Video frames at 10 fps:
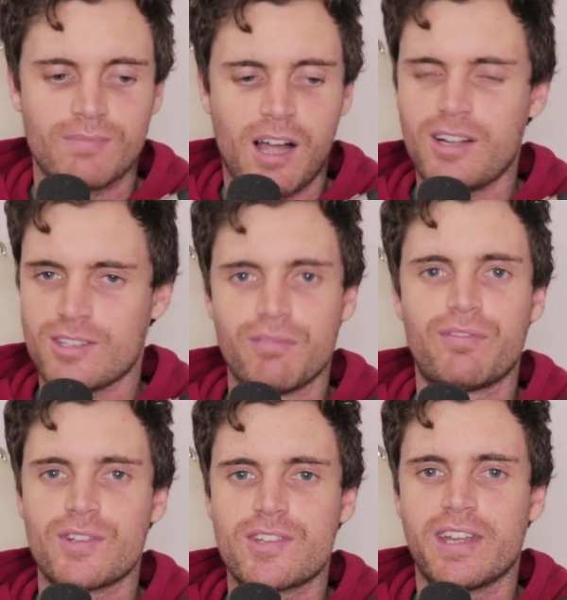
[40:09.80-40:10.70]
I got some
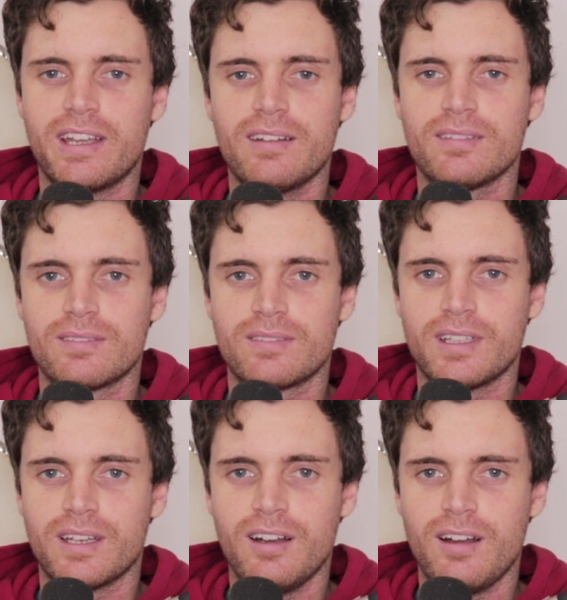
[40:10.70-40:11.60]
foot stink.
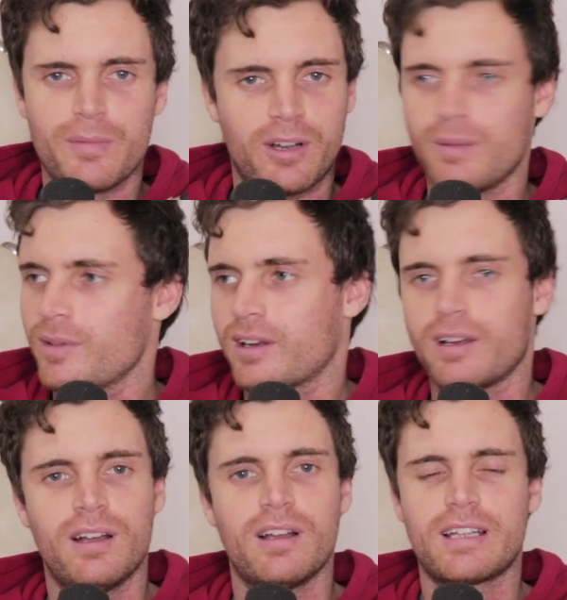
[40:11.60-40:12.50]
You know, I'm not
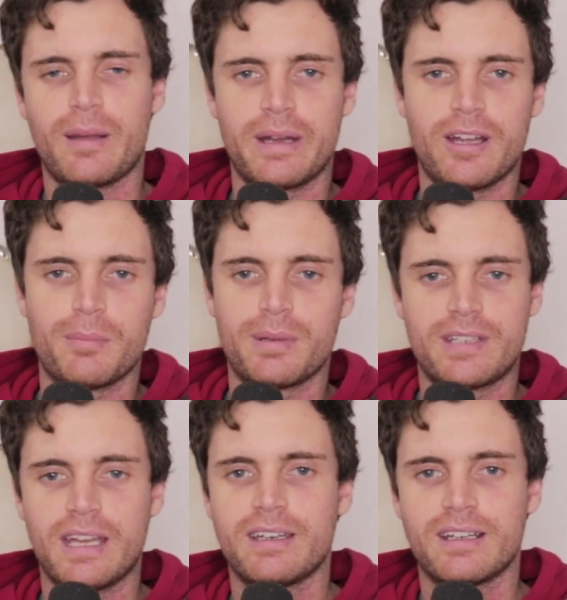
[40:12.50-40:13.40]
gonna come in here and
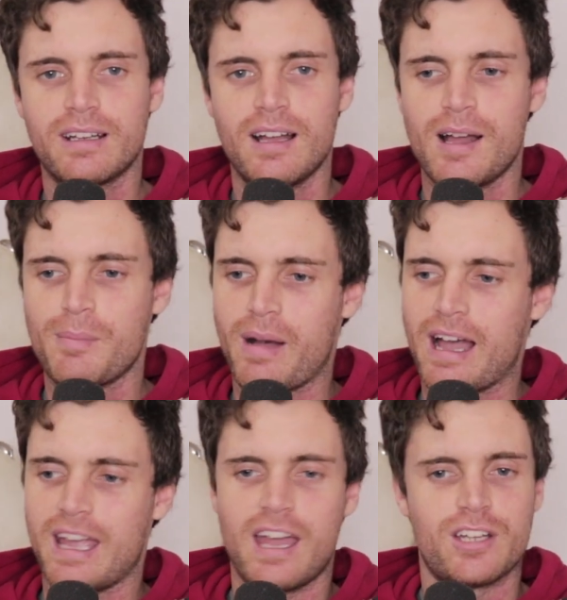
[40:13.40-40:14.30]
pretending
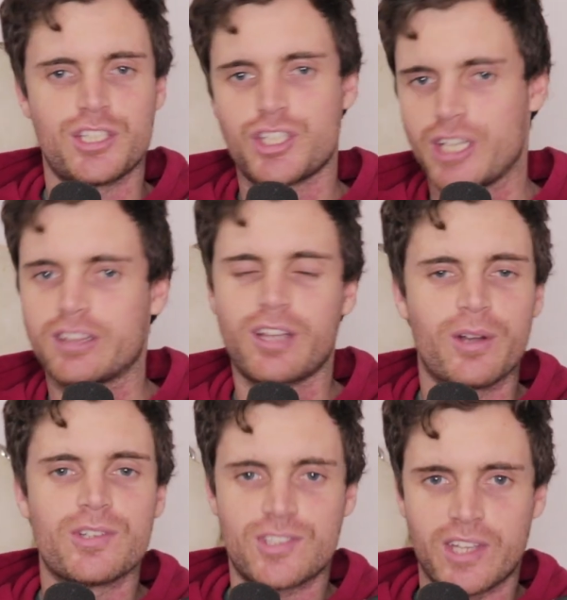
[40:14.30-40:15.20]
my shit
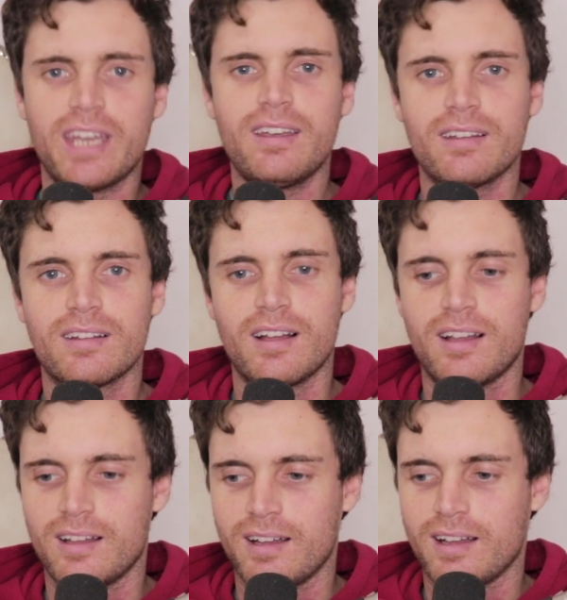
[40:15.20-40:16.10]
don't stink,
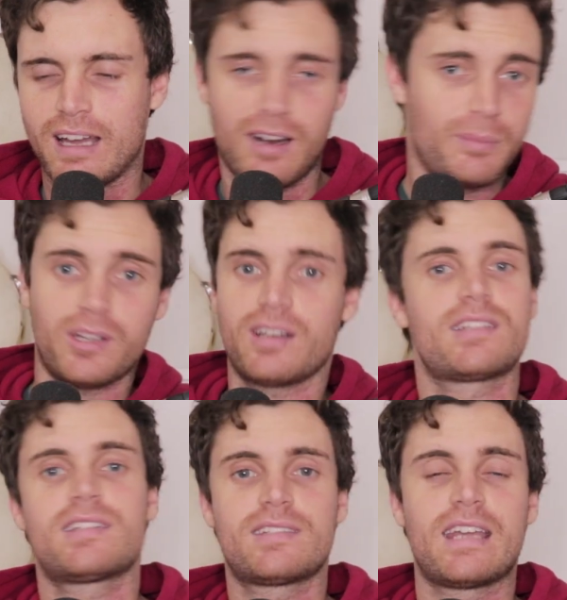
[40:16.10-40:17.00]
and I'm not gonna
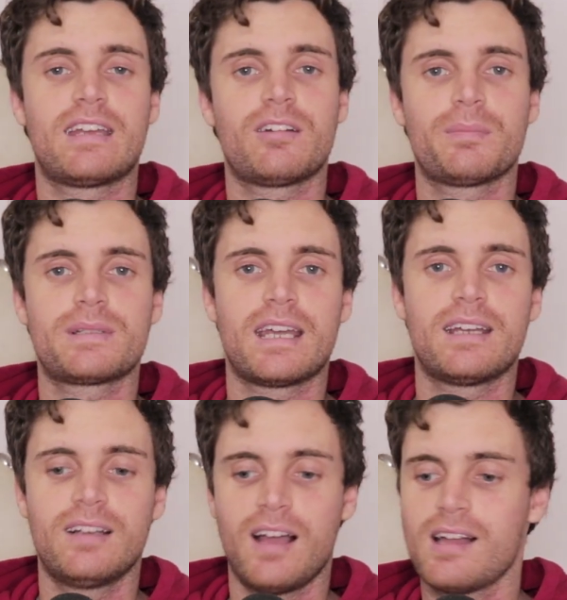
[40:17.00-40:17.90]
stand here and
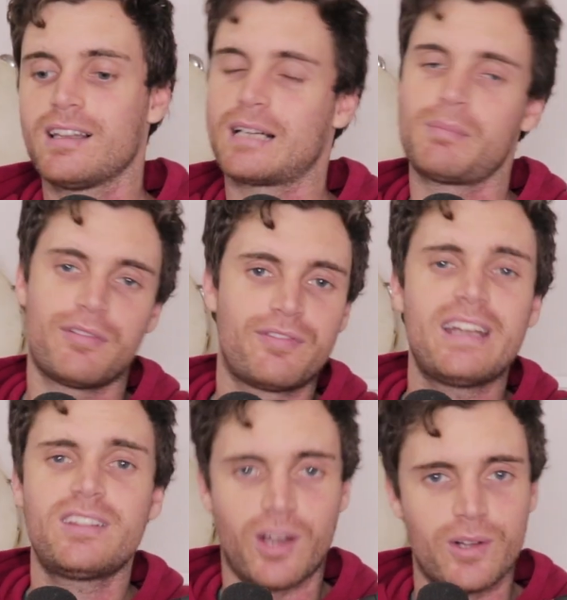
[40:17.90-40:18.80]
pretend like my
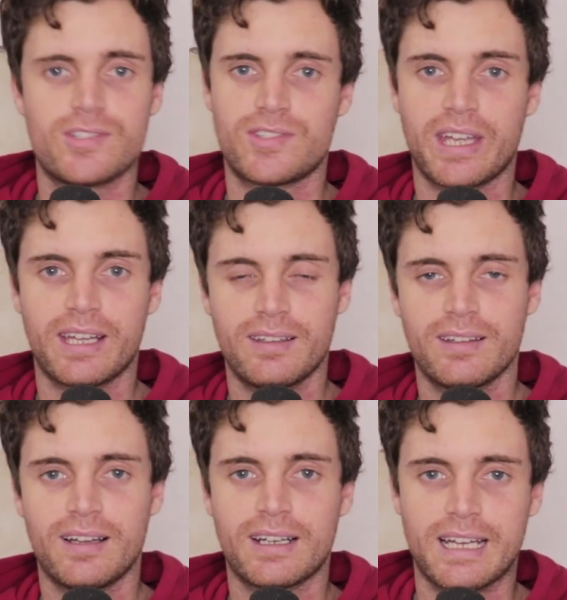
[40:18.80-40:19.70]
feet don't stink.
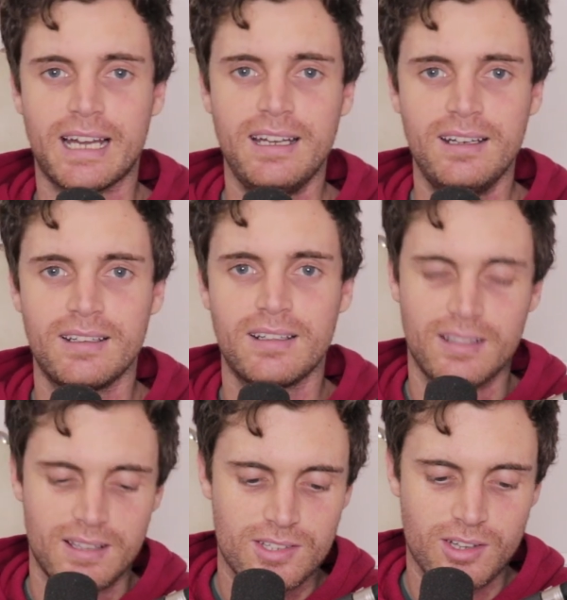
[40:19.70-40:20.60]
Okay,
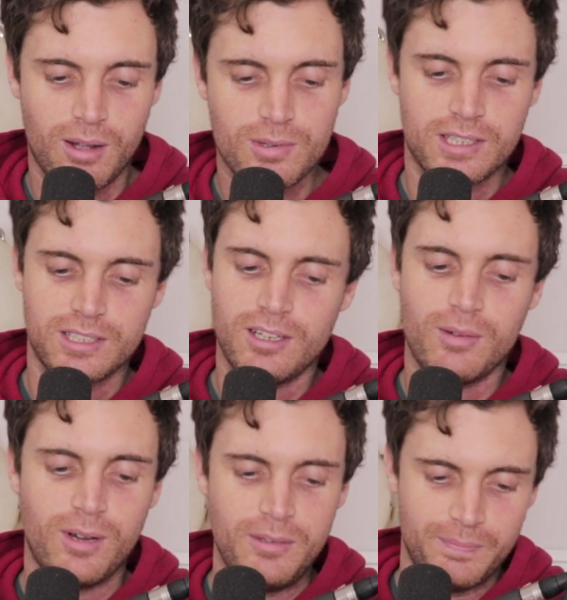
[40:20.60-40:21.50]
so I was like, you know
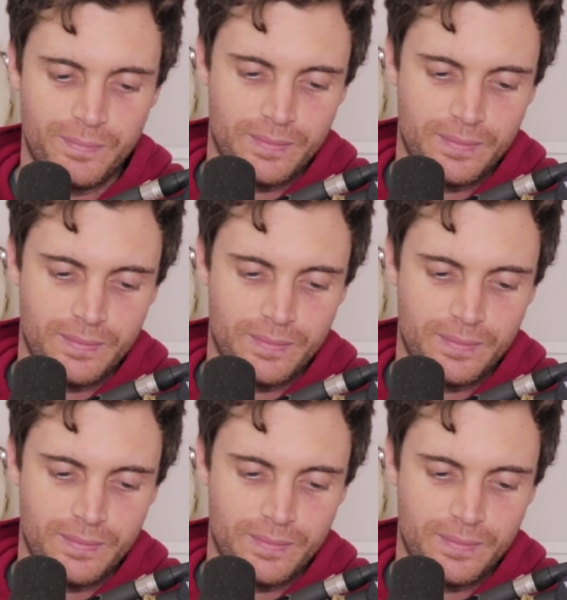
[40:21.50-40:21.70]
what?